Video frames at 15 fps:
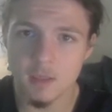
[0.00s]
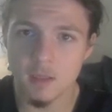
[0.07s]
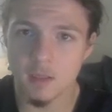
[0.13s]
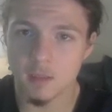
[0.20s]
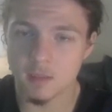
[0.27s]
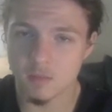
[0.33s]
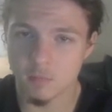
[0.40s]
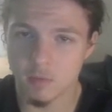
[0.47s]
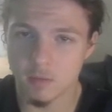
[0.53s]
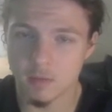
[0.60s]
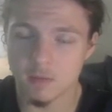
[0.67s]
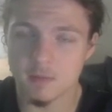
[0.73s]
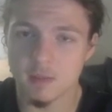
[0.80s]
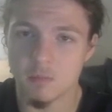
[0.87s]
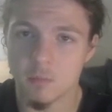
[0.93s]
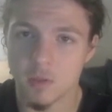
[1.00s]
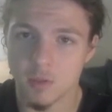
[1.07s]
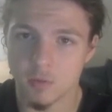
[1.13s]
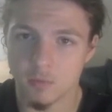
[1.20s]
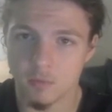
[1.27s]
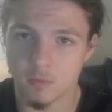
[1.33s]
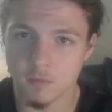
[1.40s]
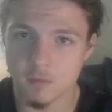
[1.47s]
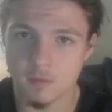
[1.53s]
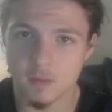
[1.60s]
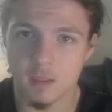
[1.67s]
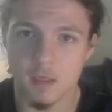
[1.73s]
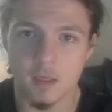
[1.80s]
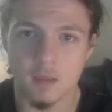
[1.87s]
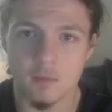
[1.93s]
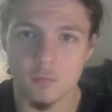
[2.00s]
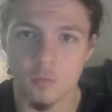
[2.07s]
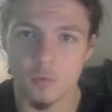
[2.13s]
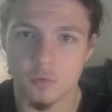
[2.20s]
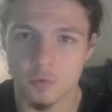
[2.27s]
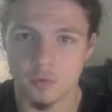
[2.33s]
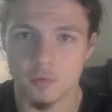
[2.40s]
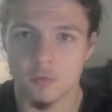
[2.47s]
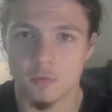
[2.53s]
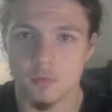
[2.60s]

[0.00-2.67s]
as well as the minerals and water.